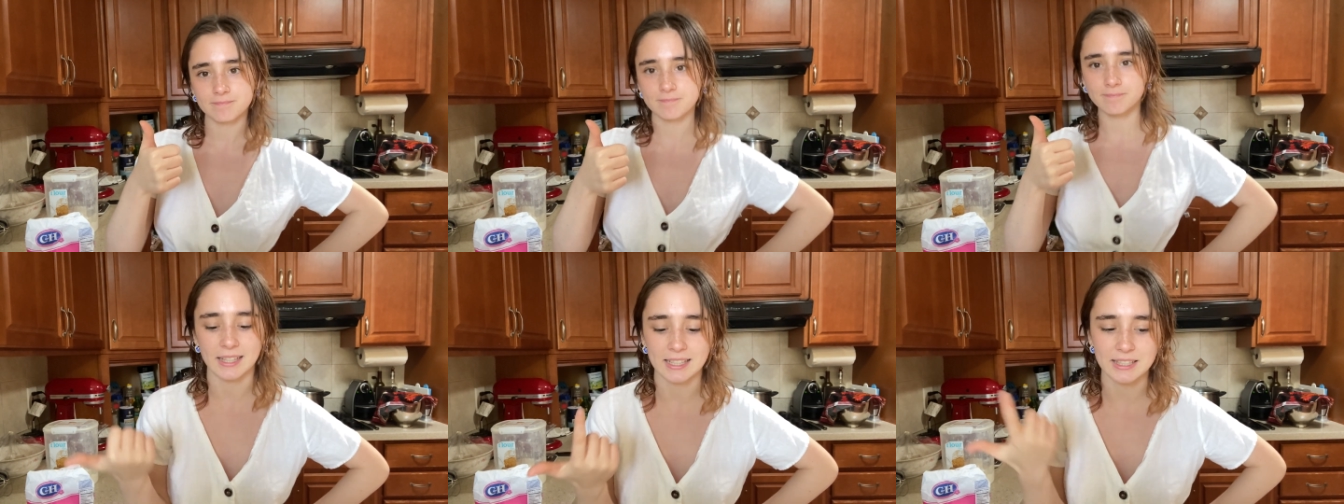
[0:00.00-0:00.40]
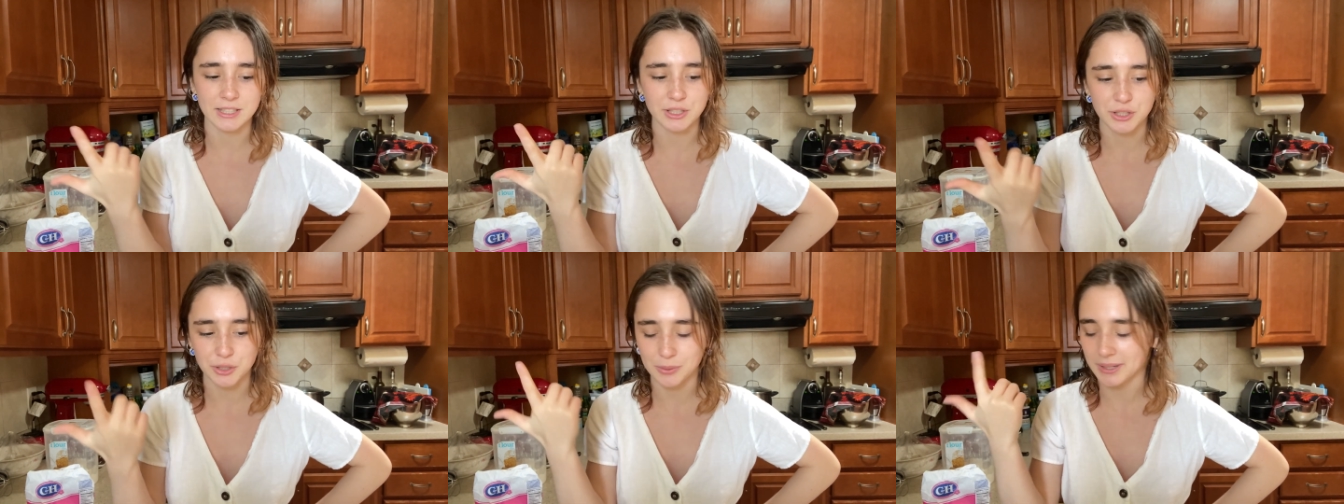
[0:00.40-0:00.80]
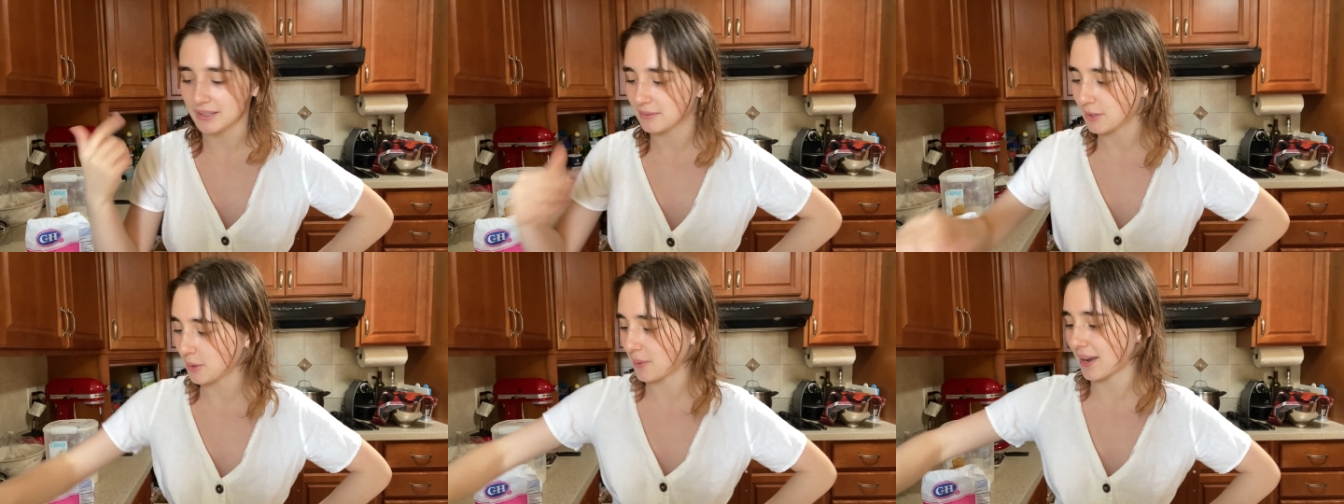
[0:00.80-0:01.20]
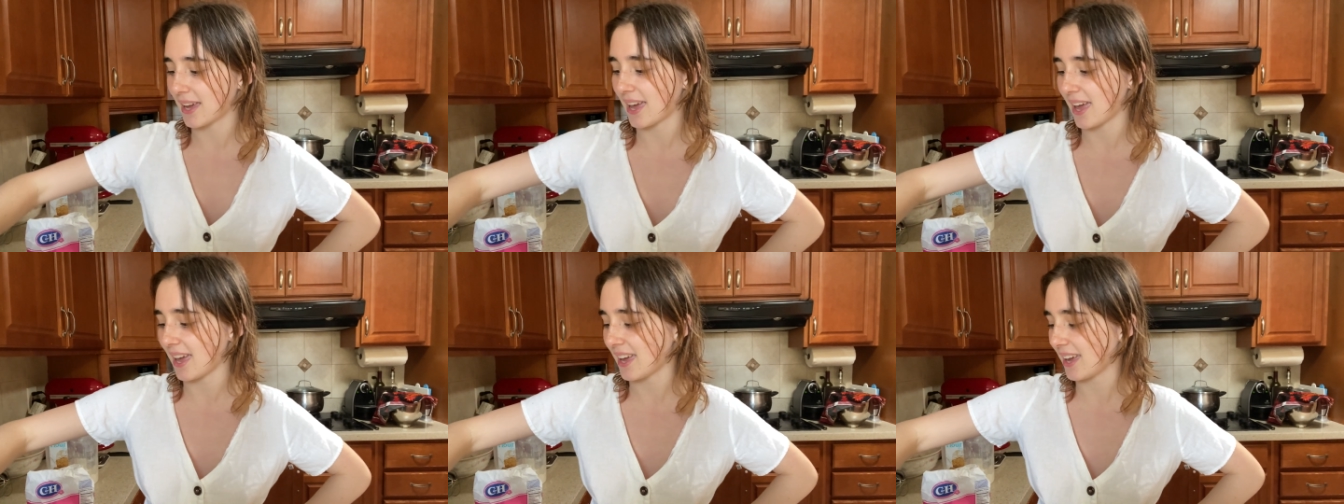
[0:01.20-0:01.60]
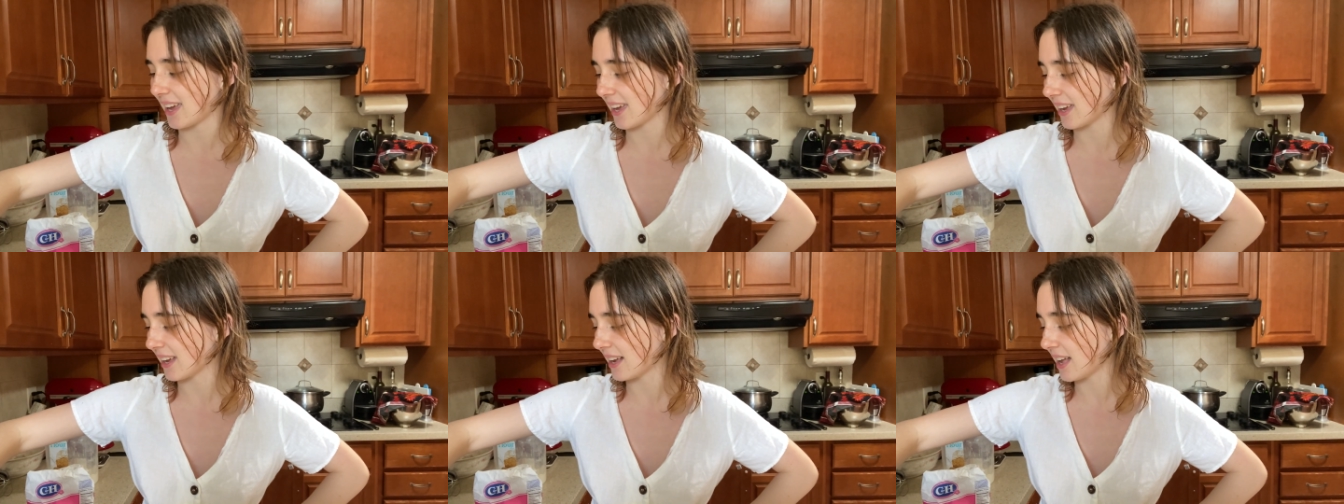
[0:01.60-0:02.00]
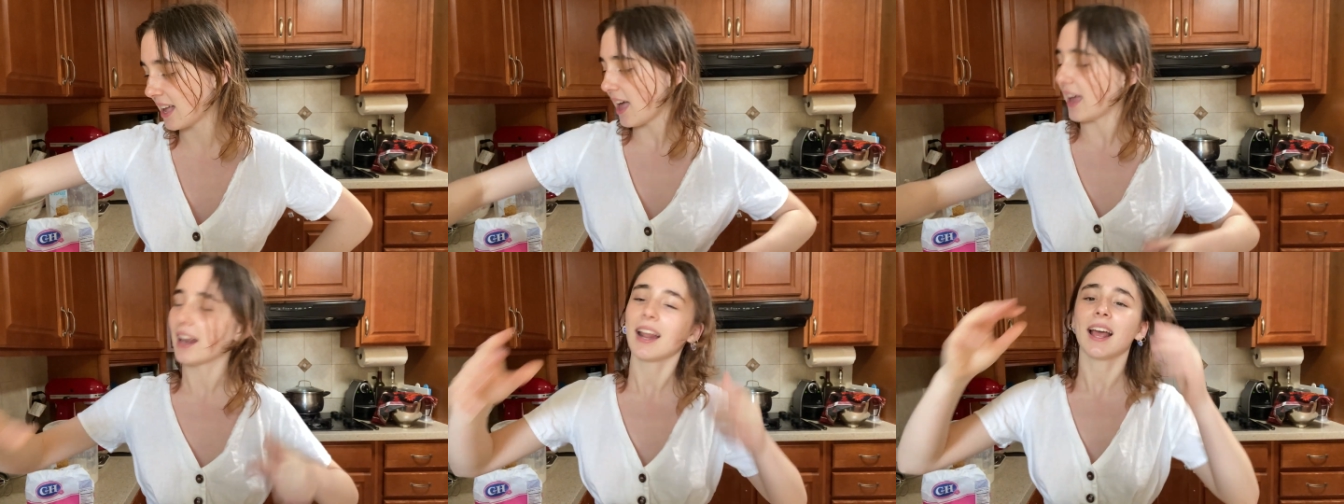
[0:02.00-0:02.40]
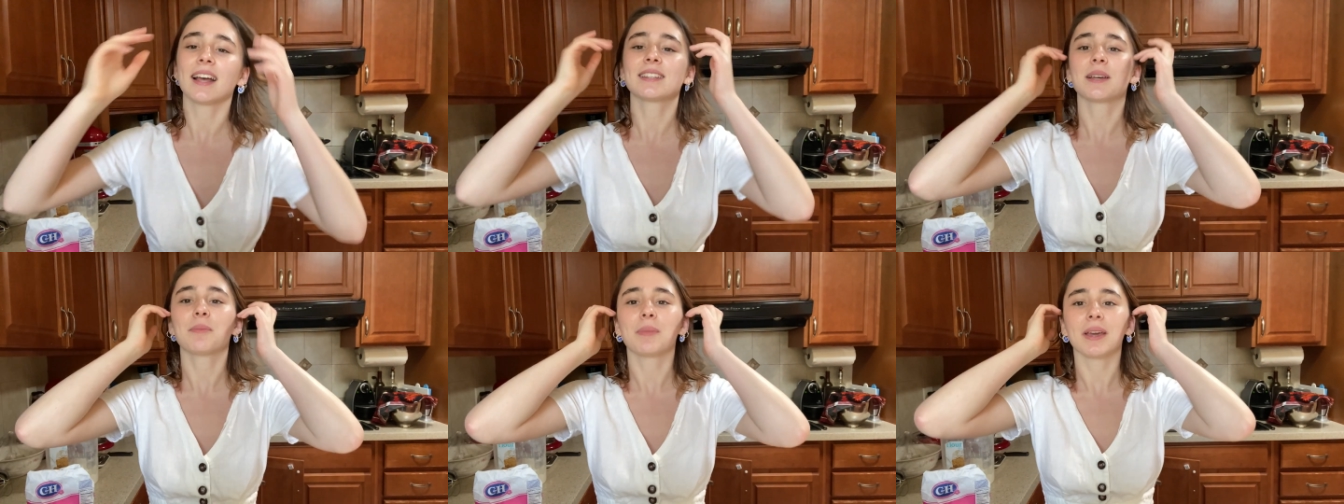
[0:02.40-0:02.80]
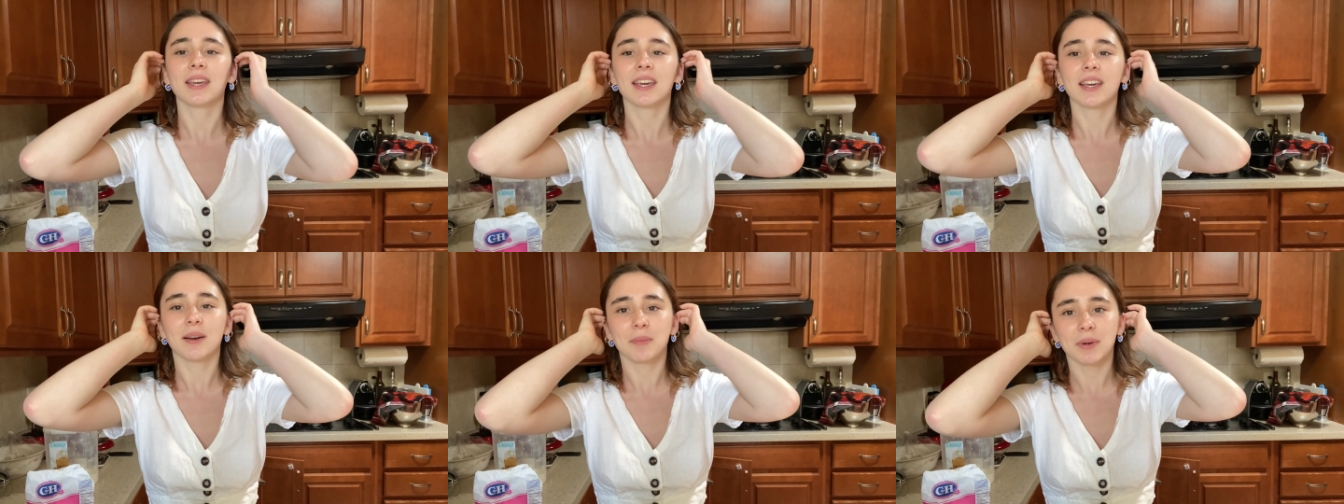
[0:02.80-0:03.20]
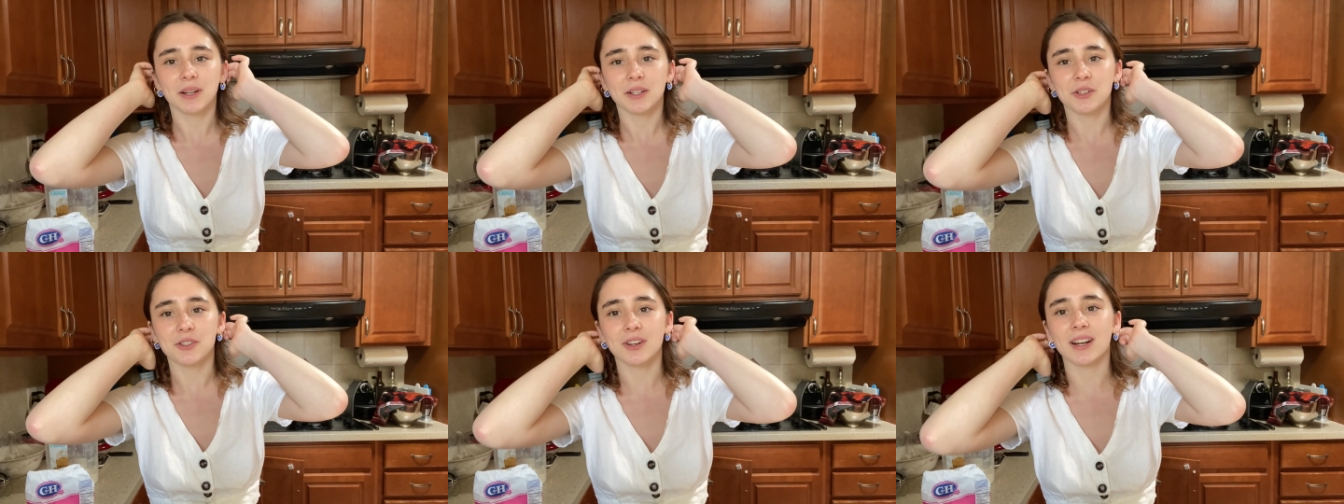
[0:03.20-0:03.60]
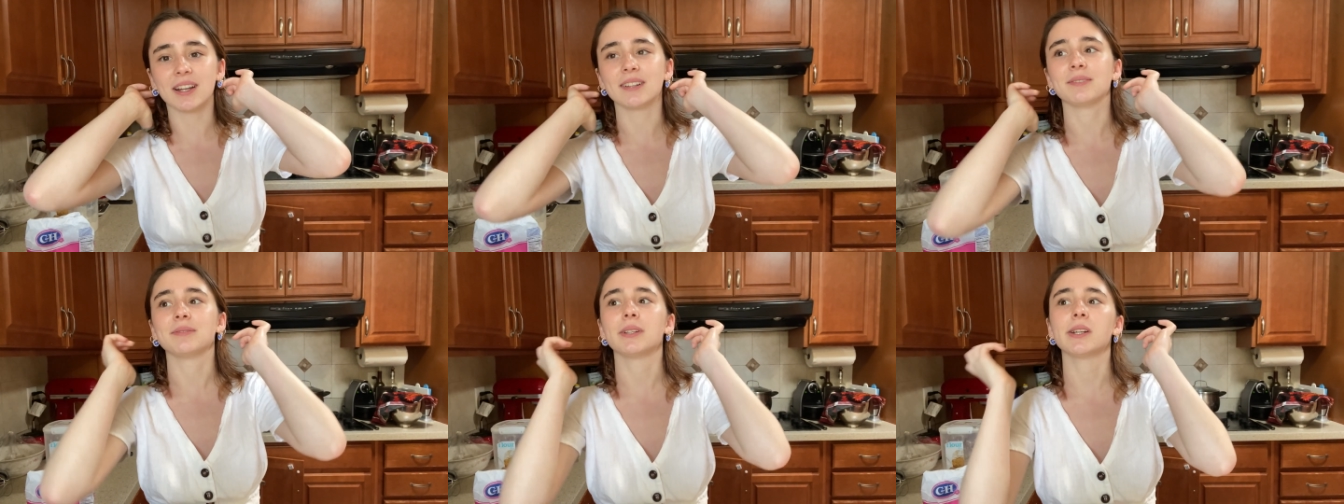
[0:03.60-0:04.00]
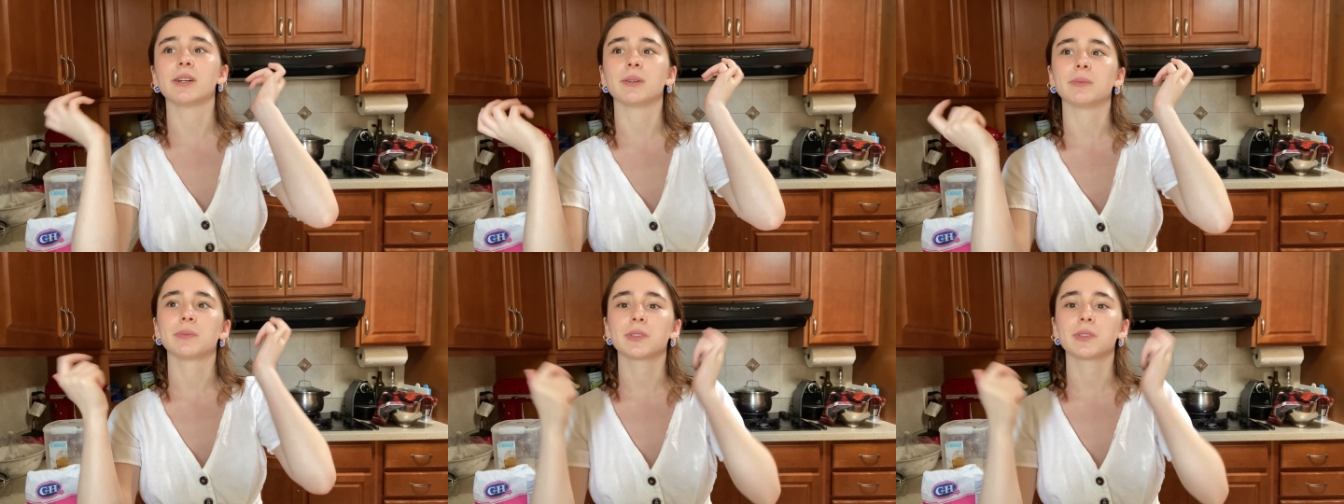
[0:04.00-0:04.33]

Let's do it. Okay. And as I'm baking, I'm going to try and, you know,